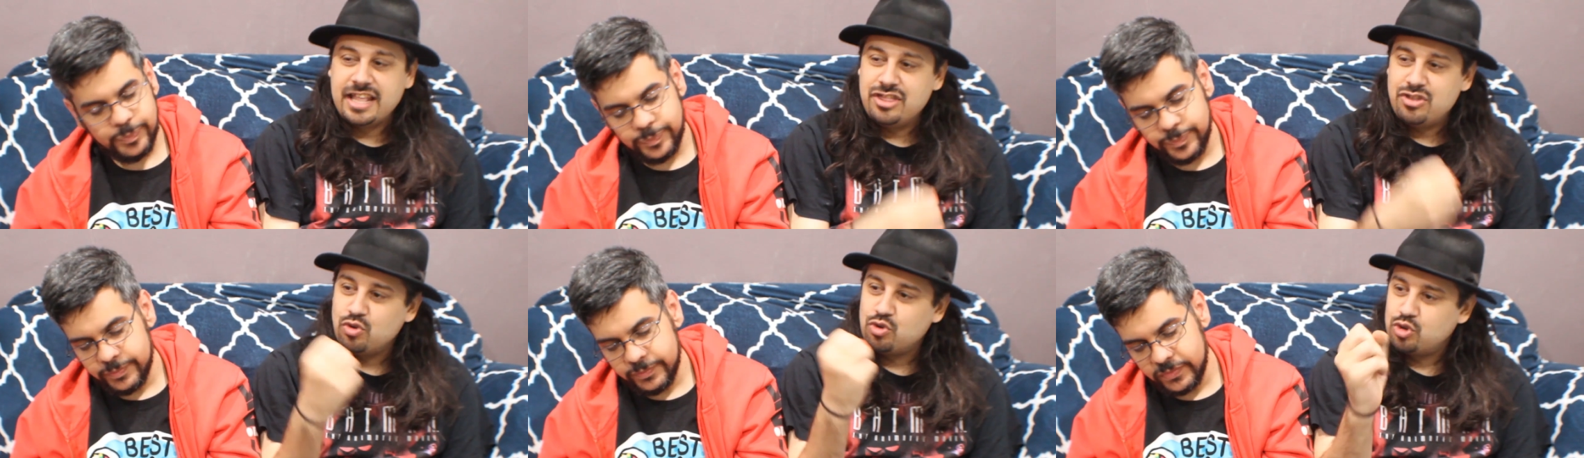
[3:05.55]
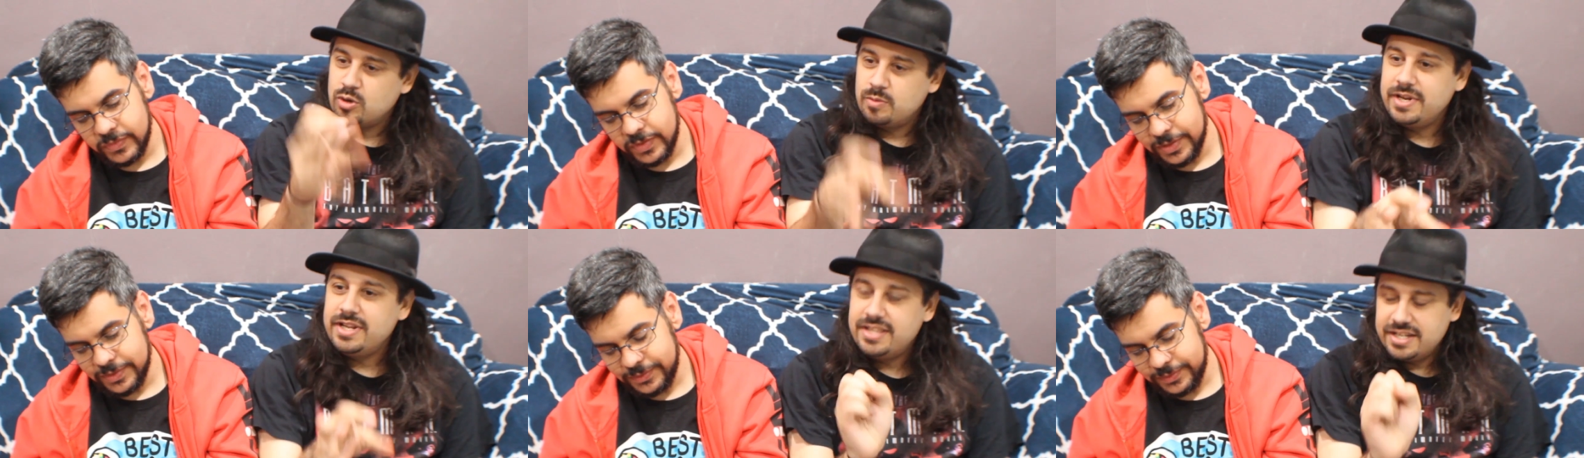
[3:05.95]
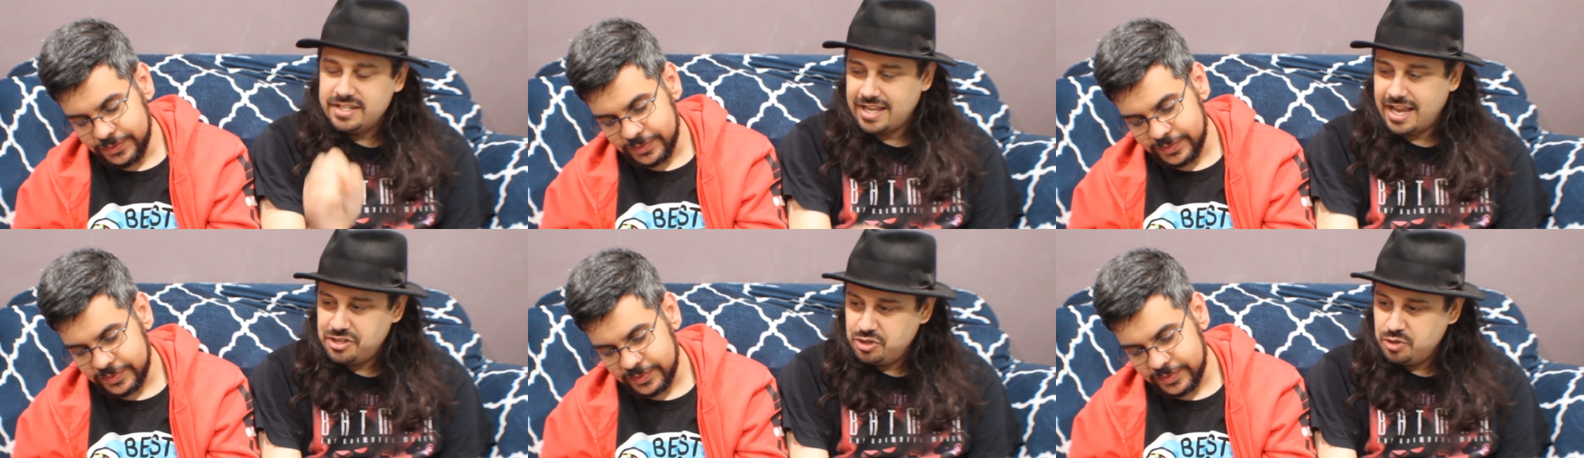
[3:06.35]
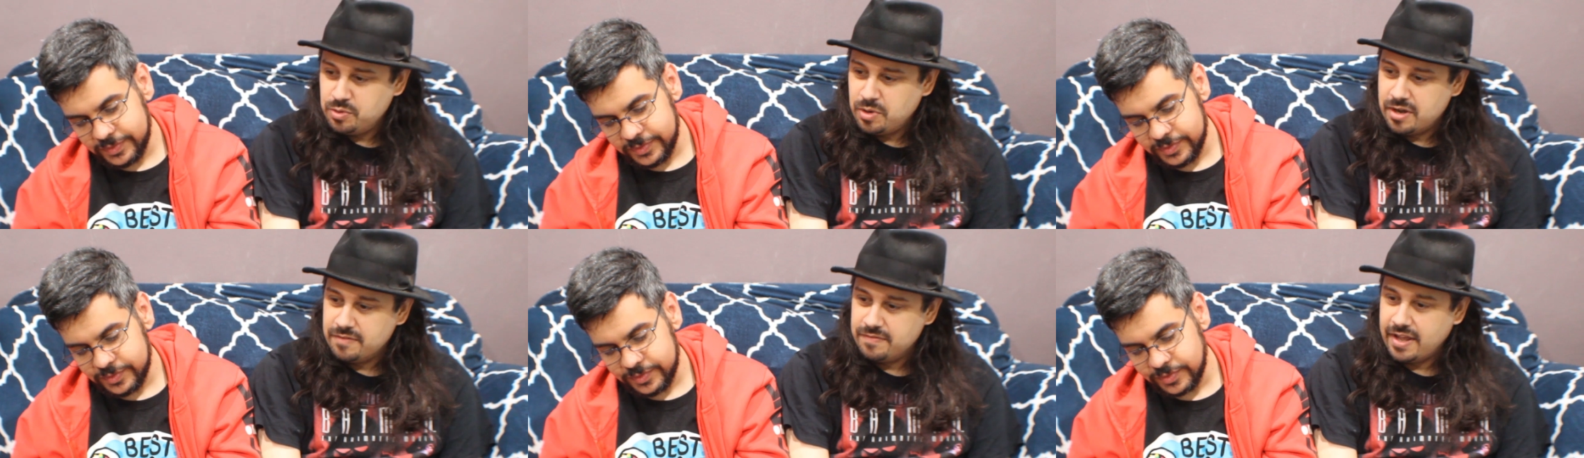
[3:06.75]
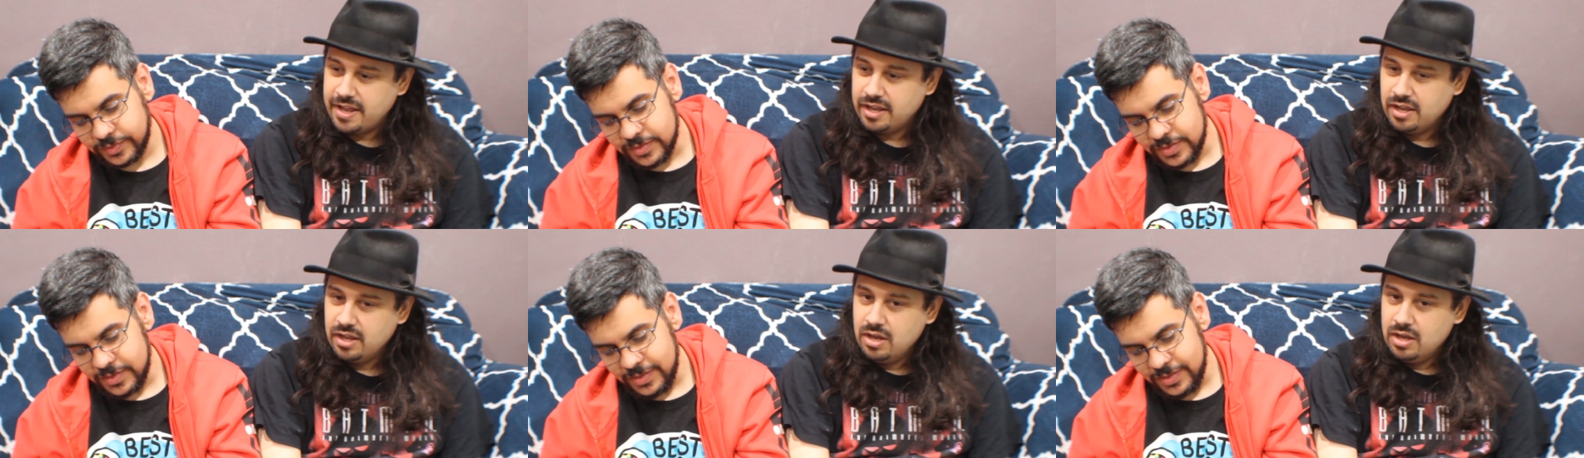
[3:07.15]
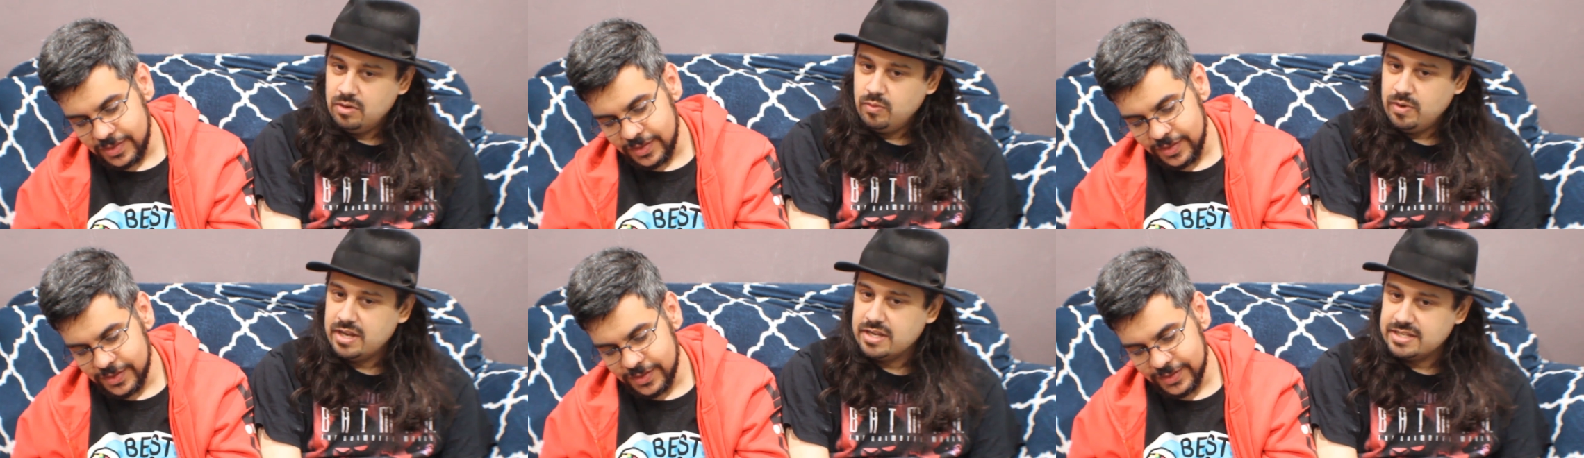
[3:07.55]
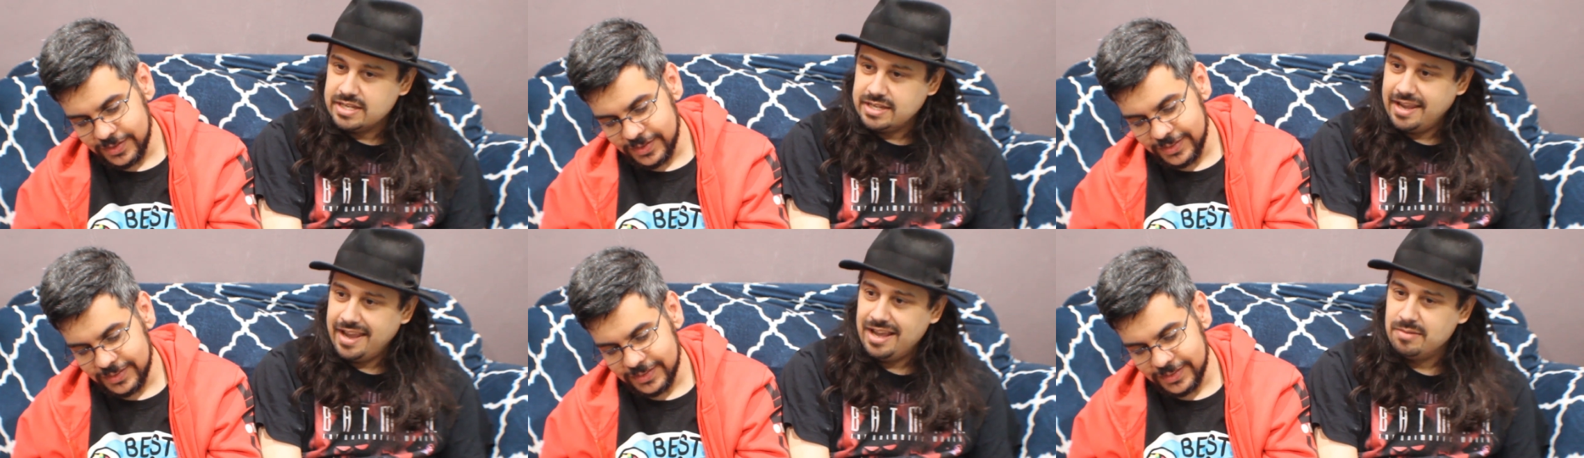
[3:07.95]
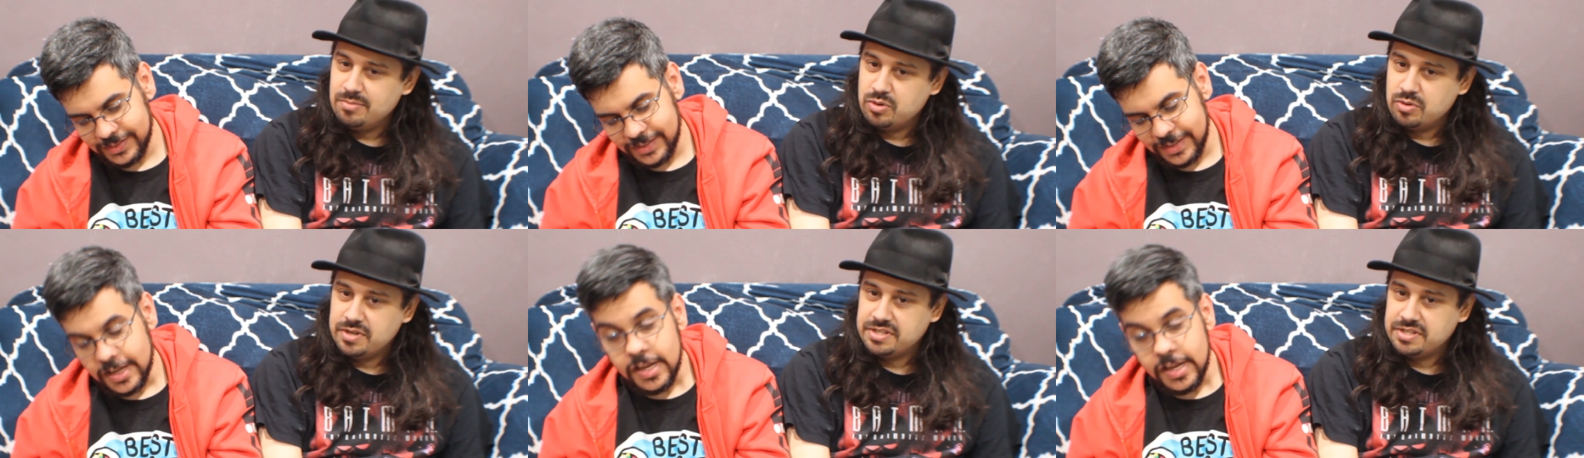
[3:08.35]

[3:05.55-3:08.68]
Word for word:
Speaker 1: they throw so many things at you of like, wait, is he a cannibal?